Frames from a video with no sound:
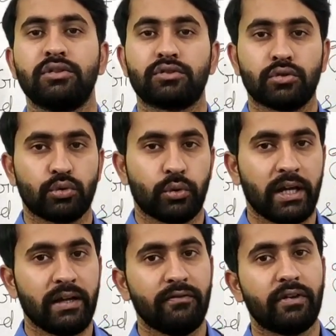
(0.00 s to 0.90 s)
So
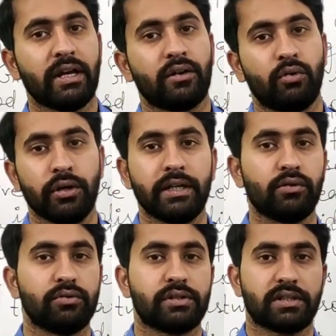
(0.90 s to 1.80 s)
today we are going
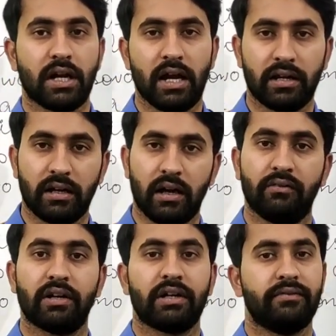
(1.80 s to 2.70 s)
to start
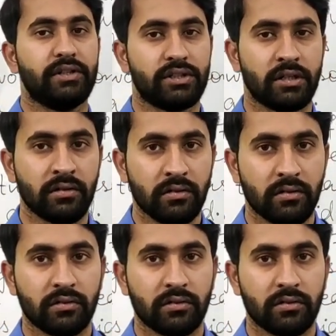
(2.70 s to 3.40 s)
our revision.